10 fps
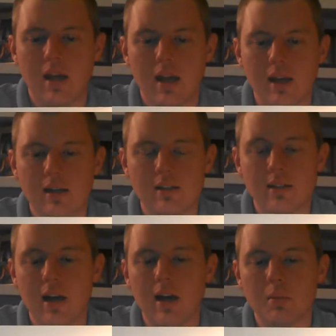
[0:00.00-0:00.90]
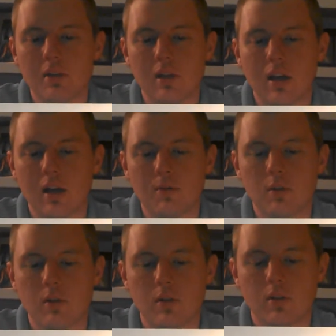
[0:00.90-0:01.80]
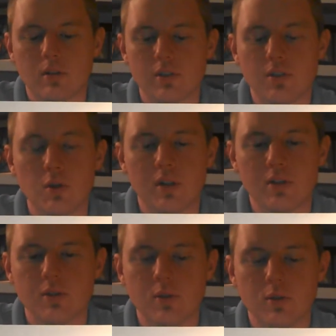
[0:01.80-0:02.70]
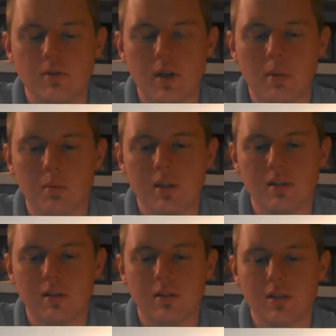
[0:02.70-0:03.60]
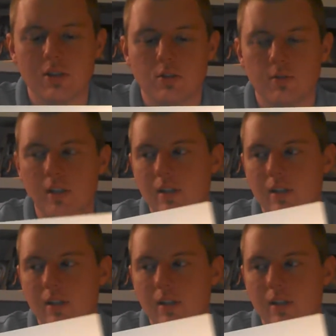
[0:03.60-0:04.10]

and is common for students who develop muscular dystrophy.